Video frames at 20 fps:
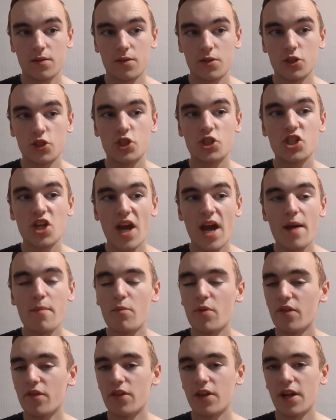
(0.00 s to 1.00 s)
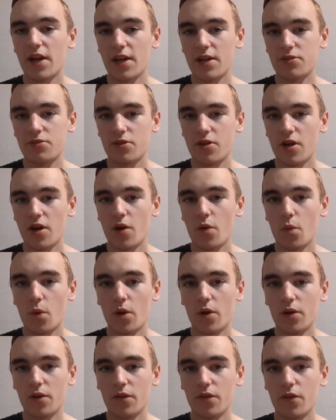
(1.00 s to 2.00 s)
the gem of the electric car
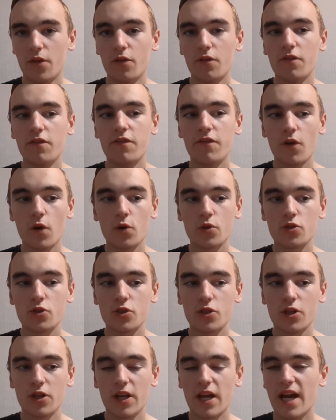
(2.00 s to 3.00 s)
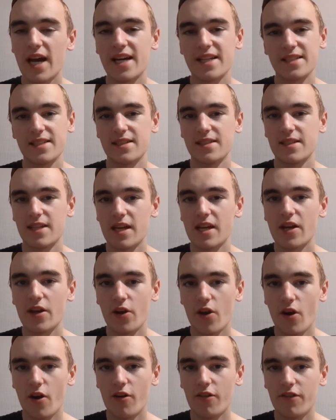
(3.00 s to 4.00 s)
world that unfortunately hasn't taken
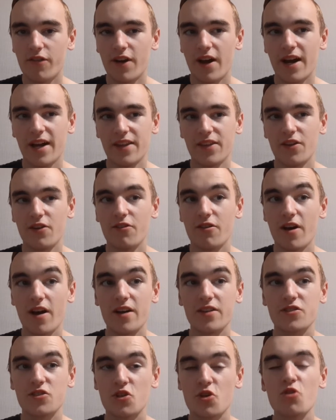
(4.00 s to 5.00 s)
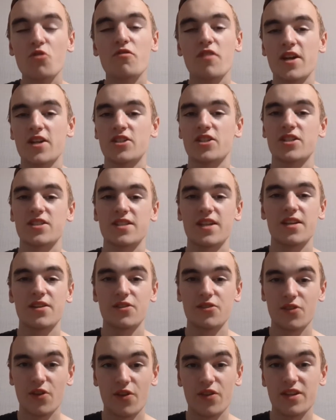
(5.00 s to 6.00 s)
off. And there are two range
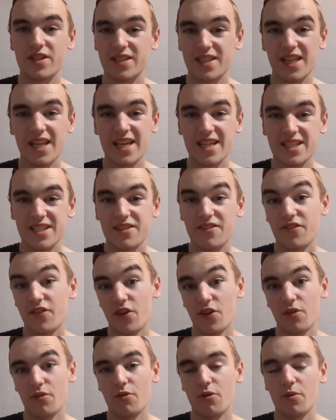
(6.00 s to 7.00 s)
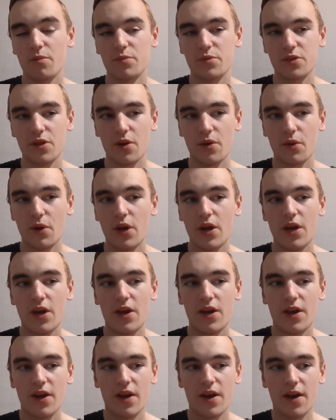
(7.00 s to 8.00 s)
extenders on this list further up. So,
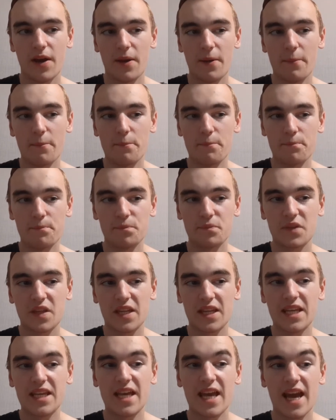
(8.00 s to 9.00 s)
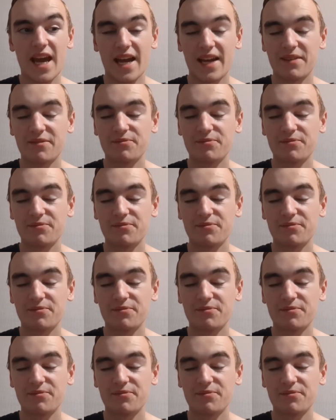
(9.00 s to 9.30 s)
um, yeah,